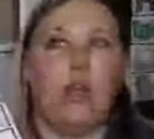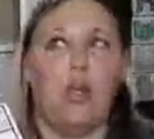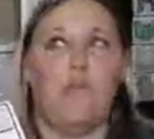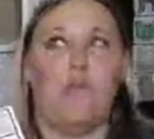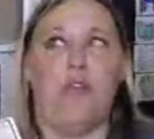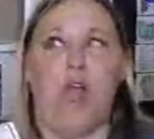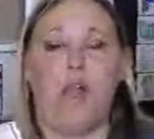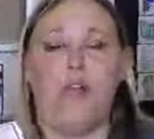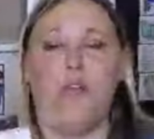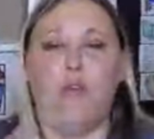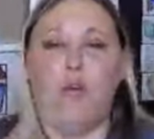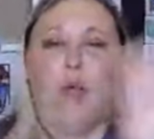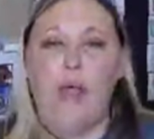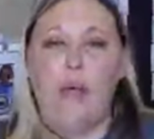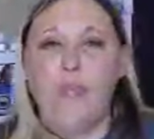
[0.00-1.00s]
you've kind of
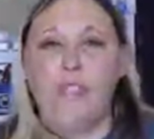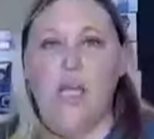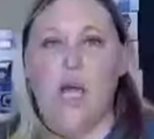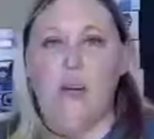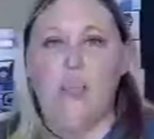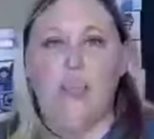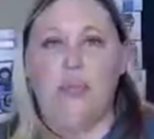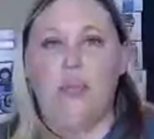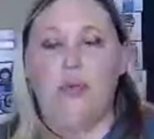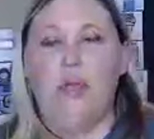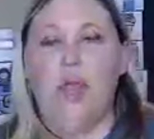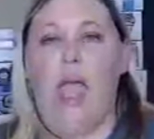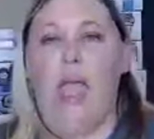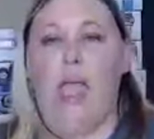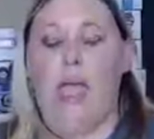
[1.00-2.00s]
ramped up
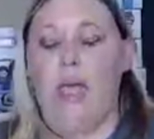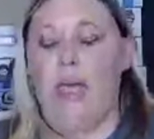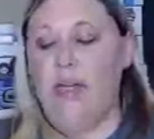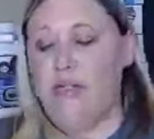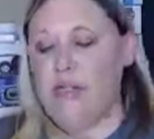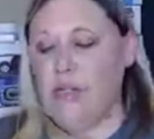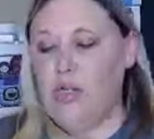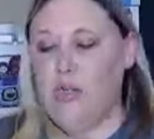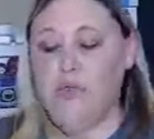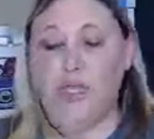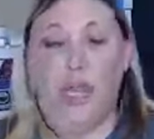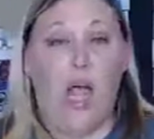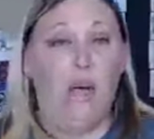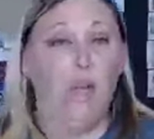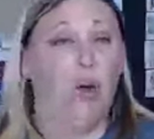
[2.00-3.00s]
and used
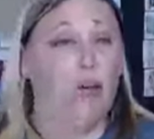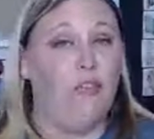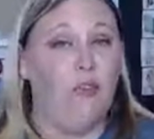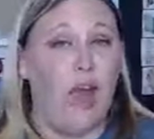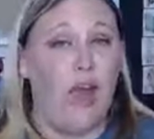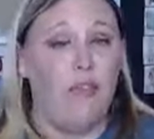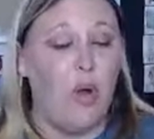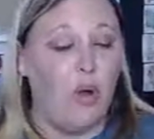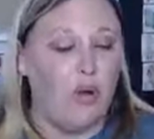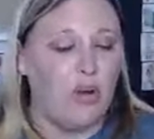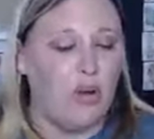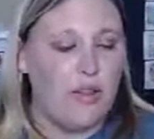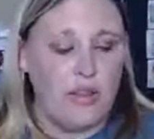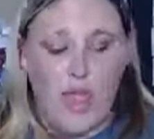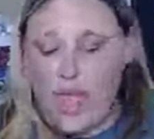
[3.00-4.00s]
a lot more fine motor
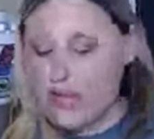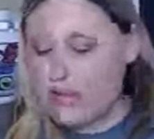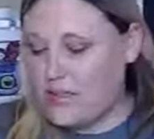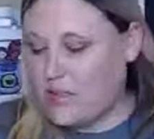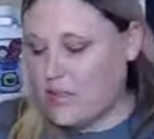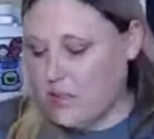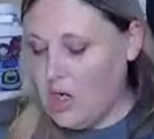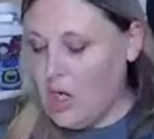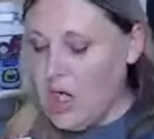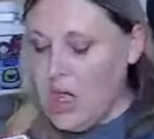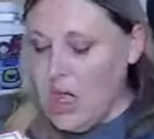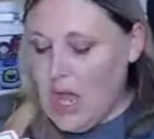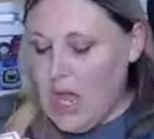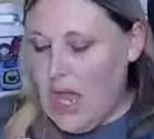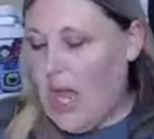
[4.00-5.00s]
in that.
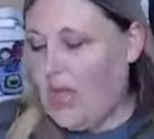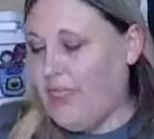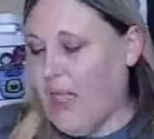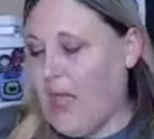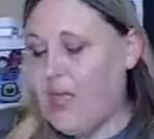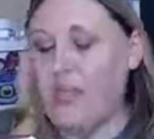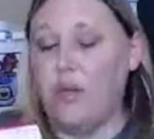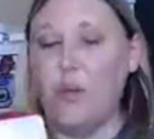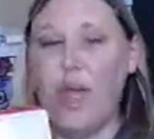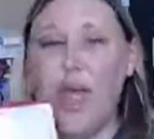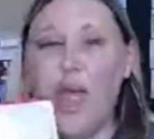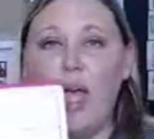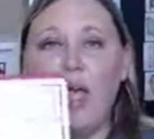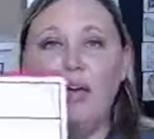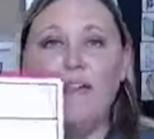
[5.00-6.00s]
And then you
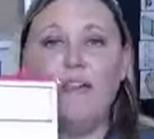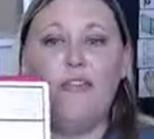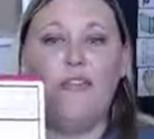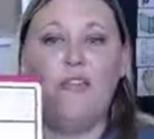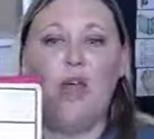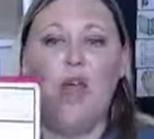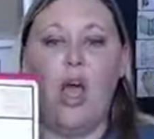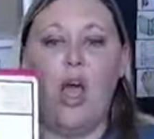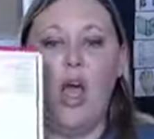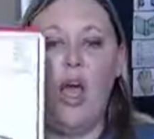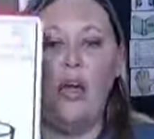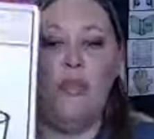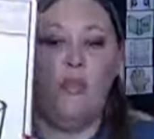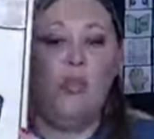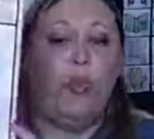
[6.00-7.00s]
have
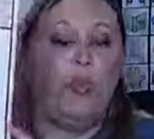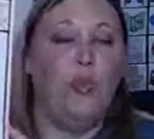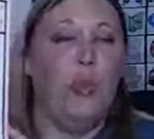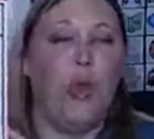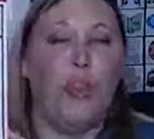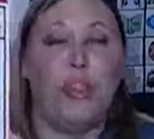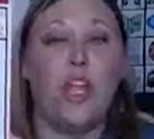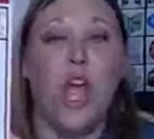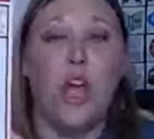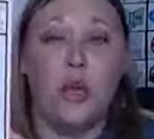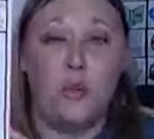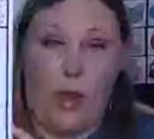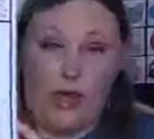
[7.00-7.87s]
what the Yuck